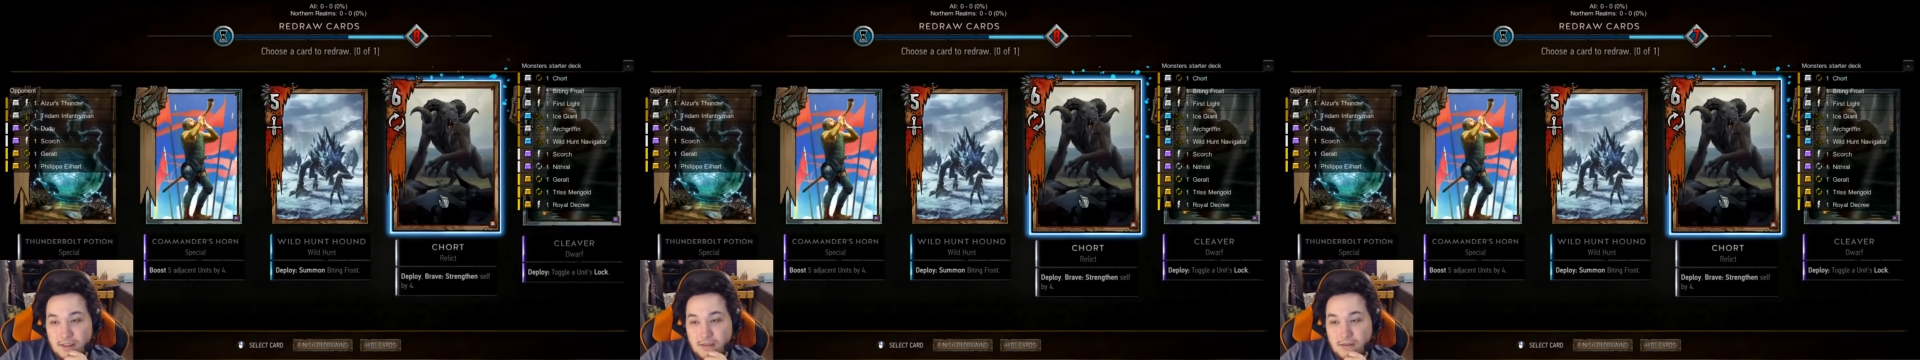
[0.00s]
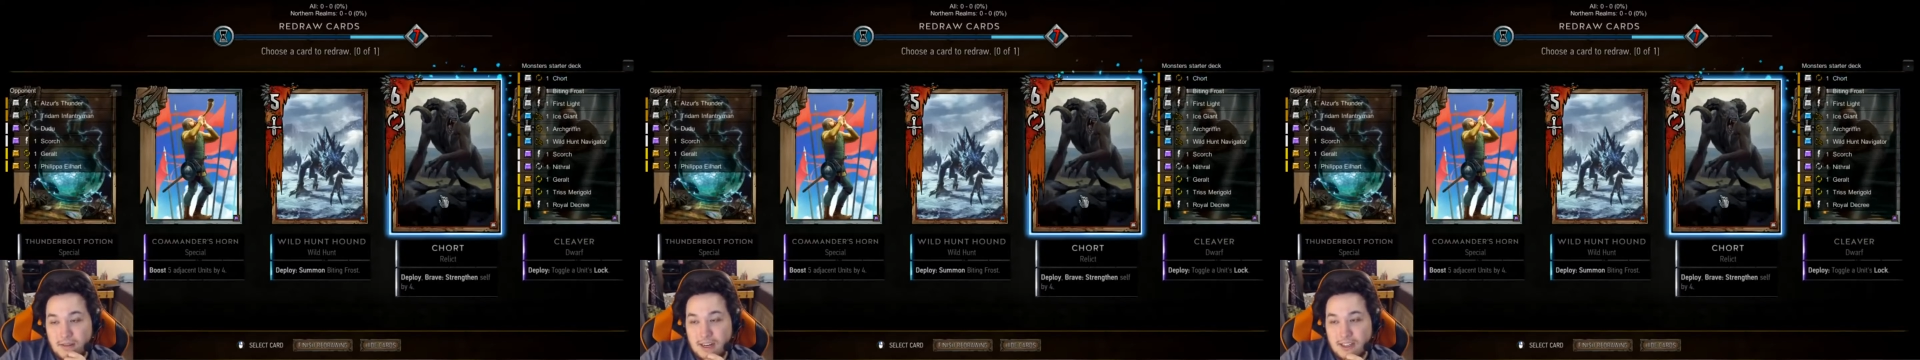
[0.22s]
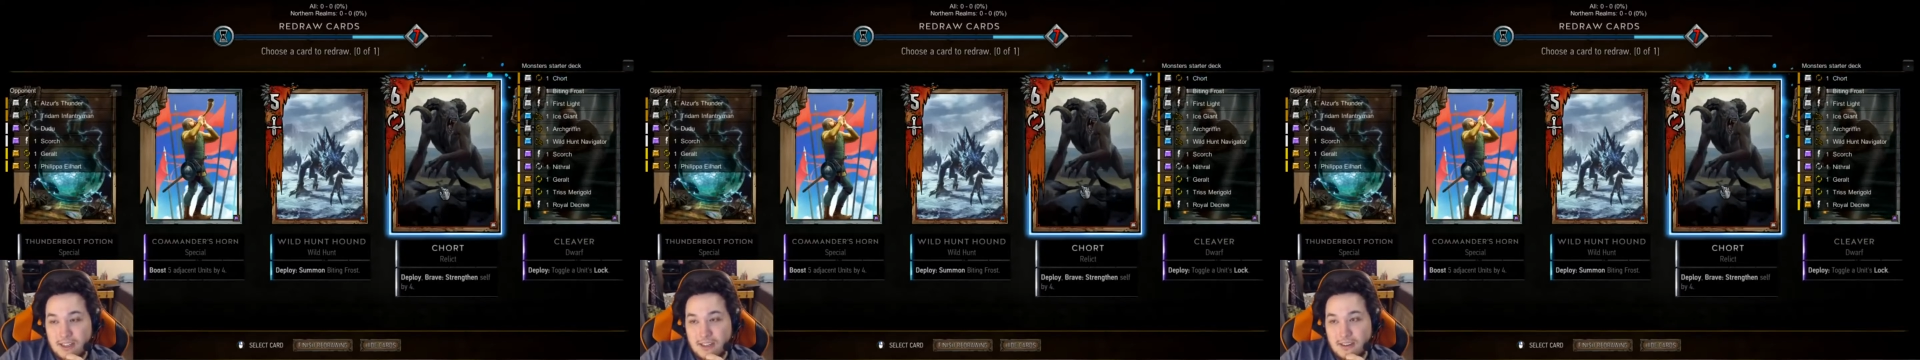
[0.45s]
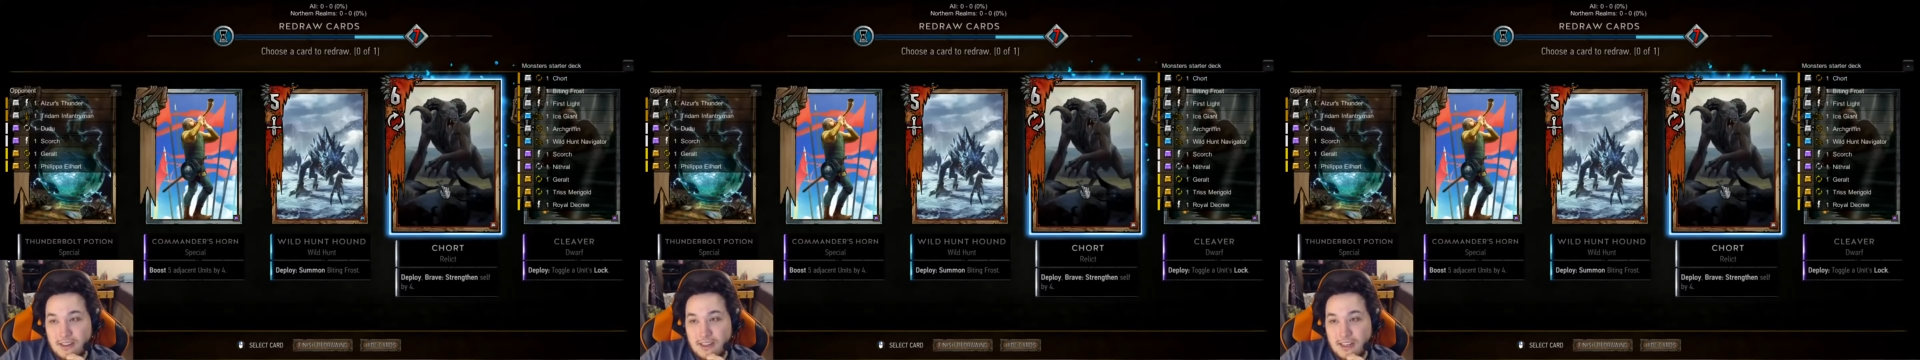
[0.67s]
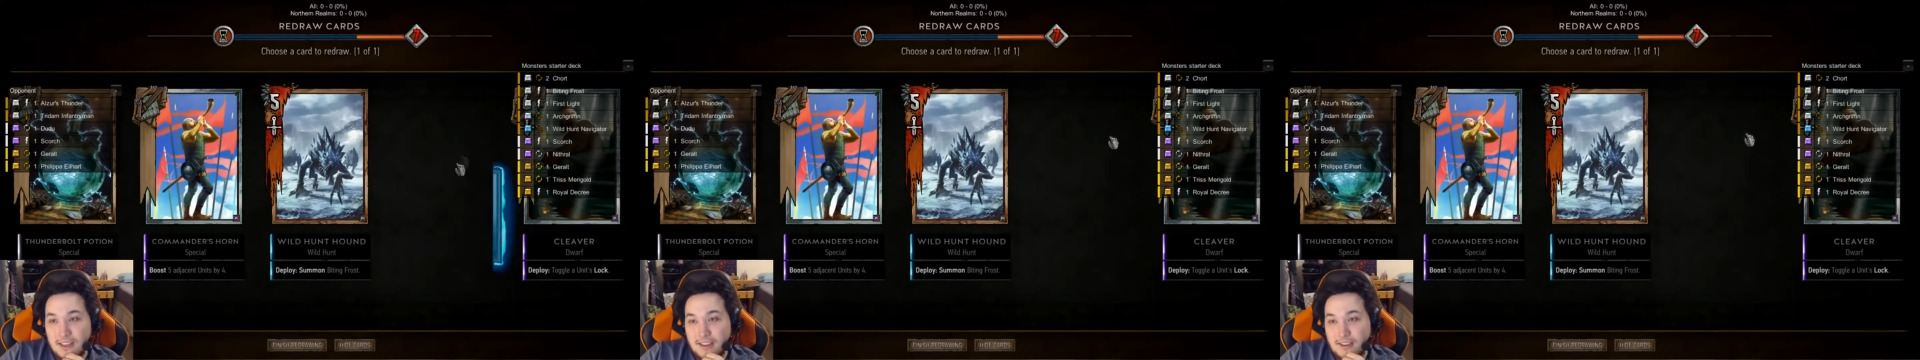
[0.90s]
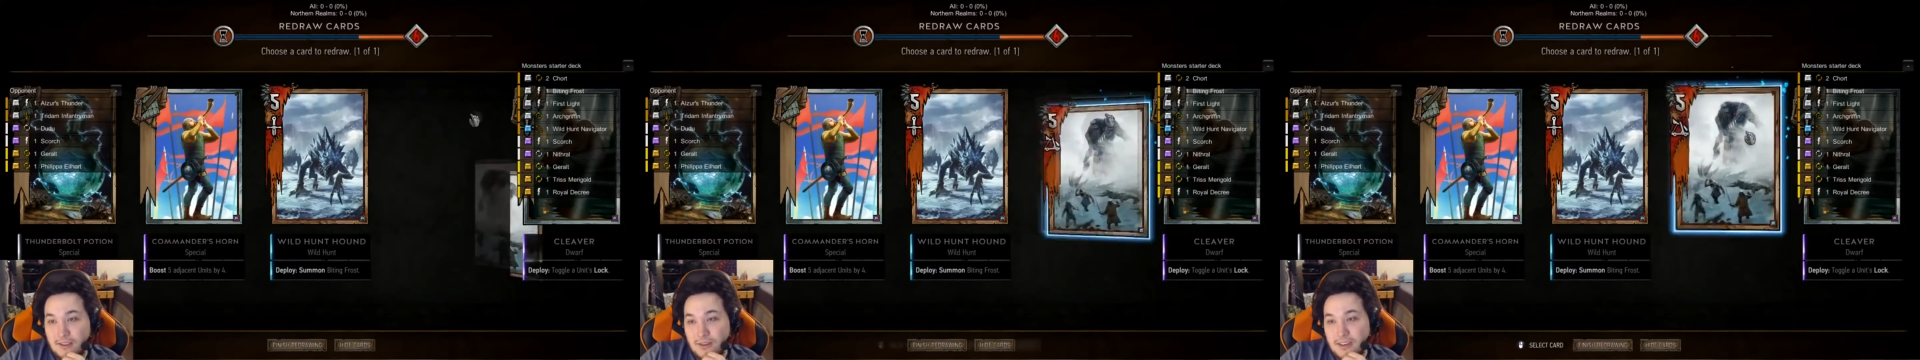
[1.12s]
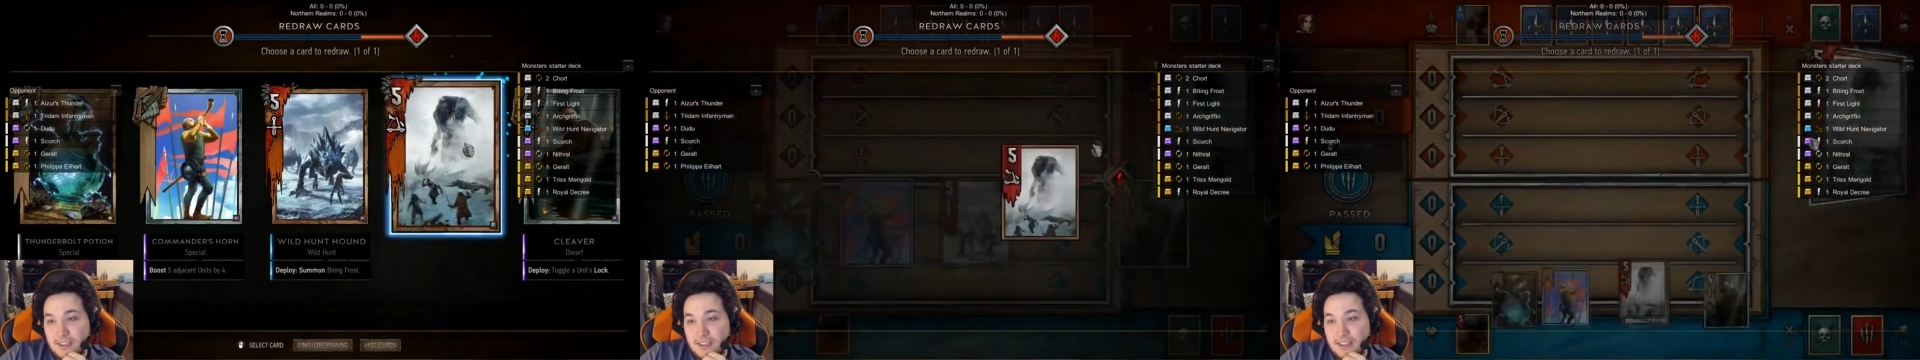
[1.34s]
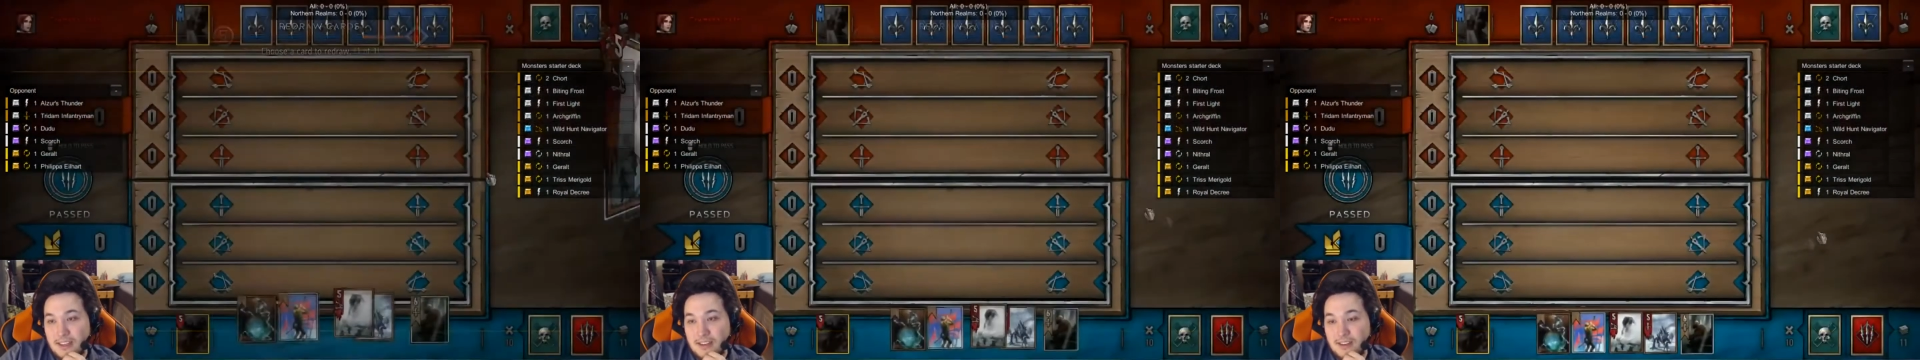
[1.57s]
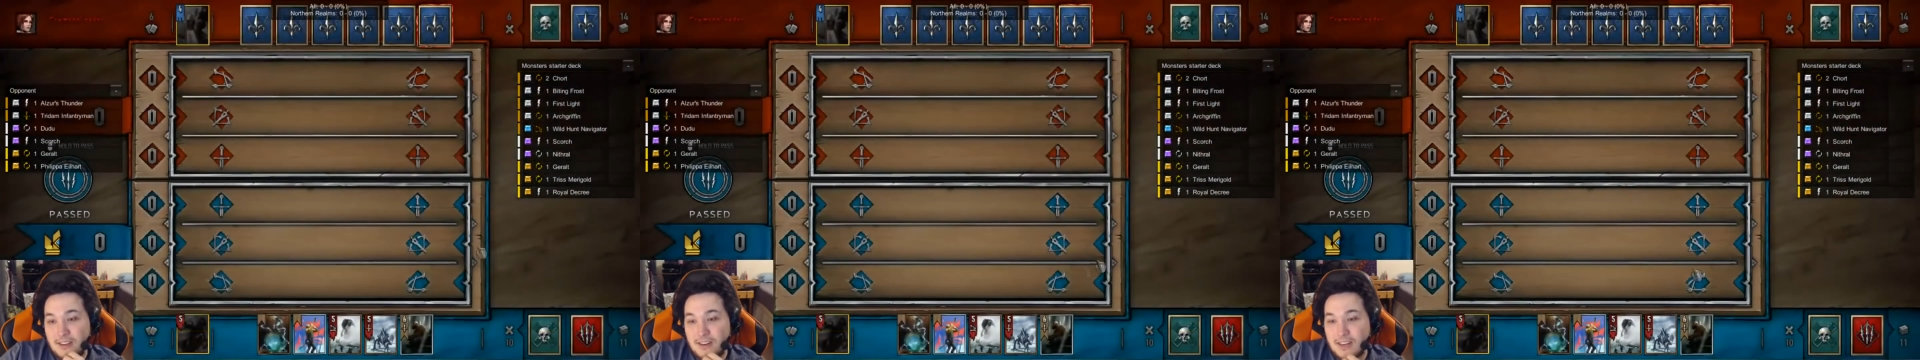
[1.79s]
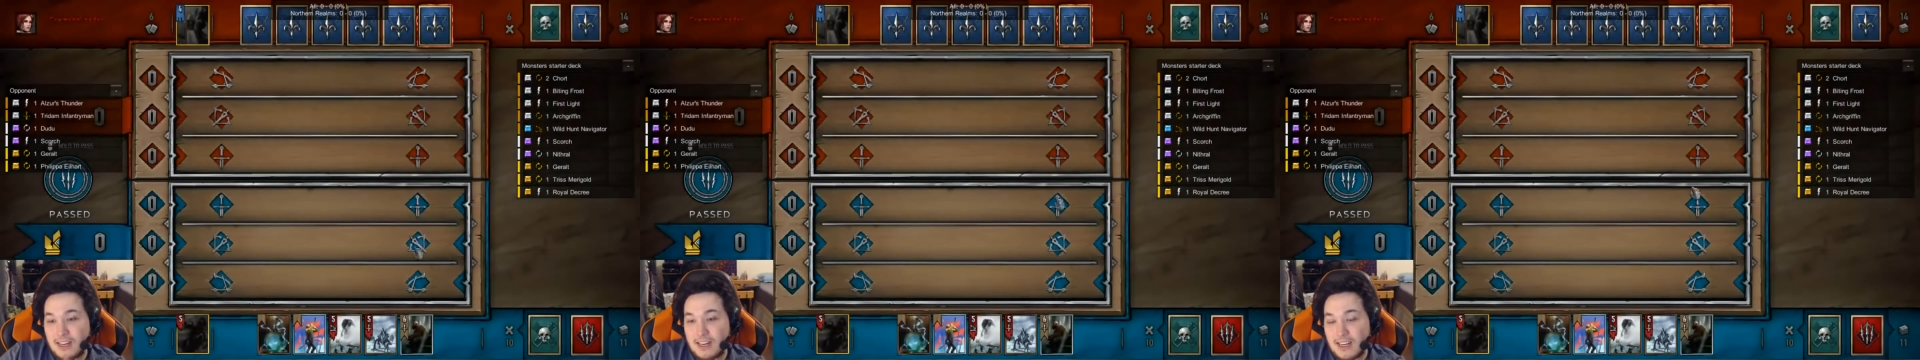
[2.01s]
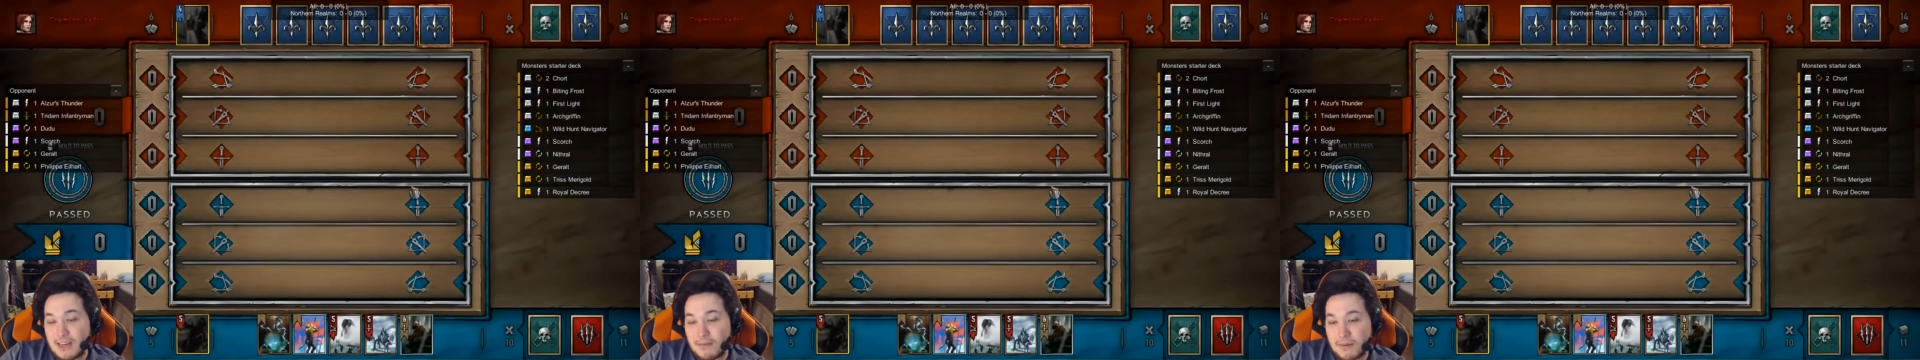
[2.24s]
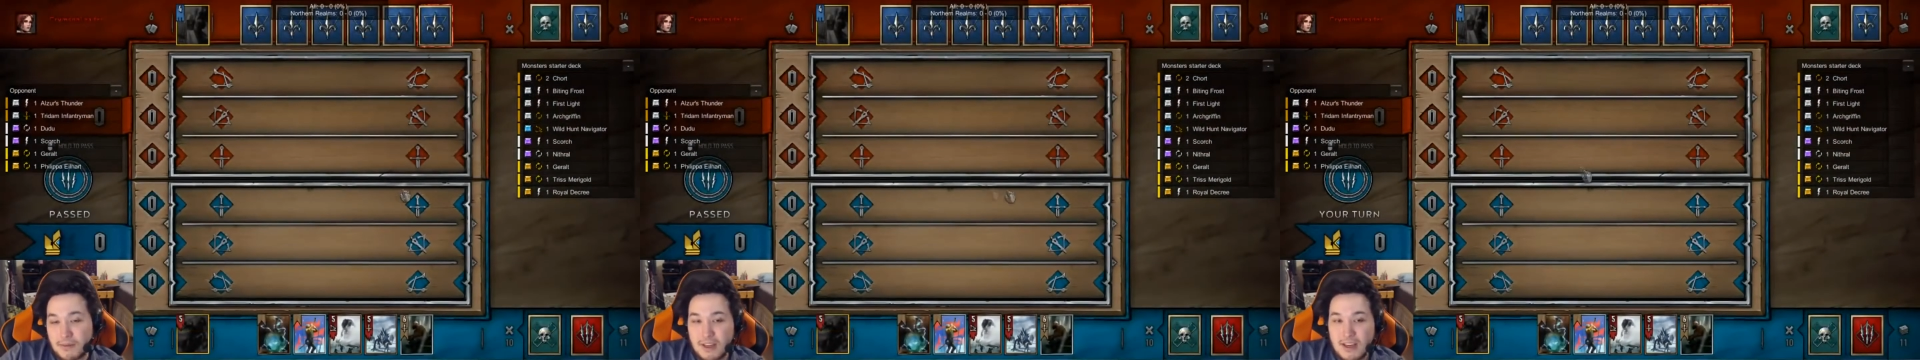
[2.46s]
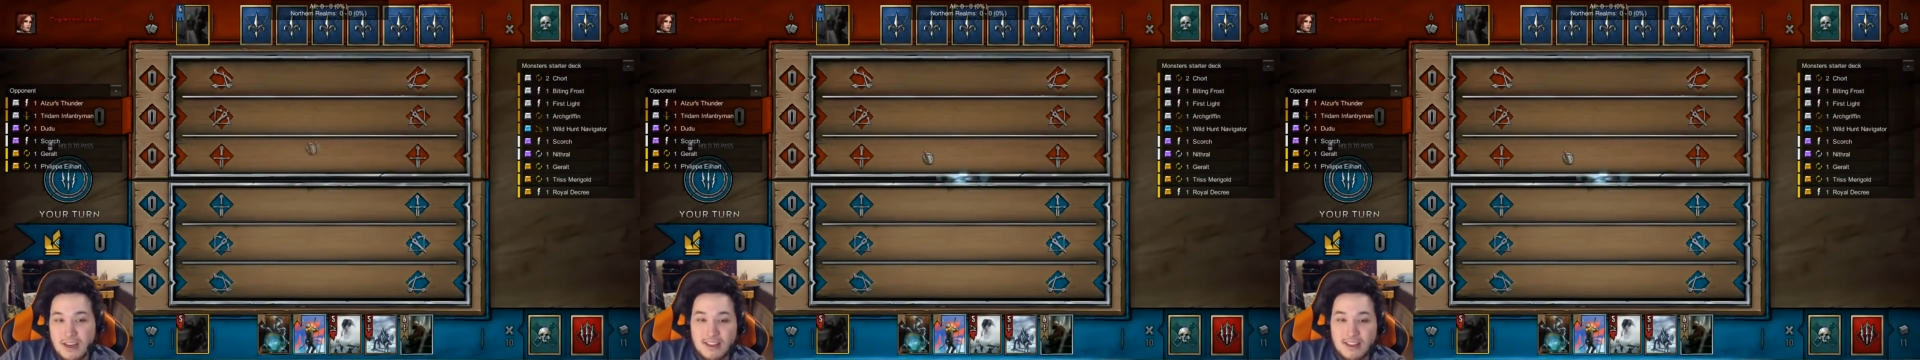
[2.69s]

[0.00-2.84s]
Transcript: We're actually going to kick the Chort instead. They're kind of comparable.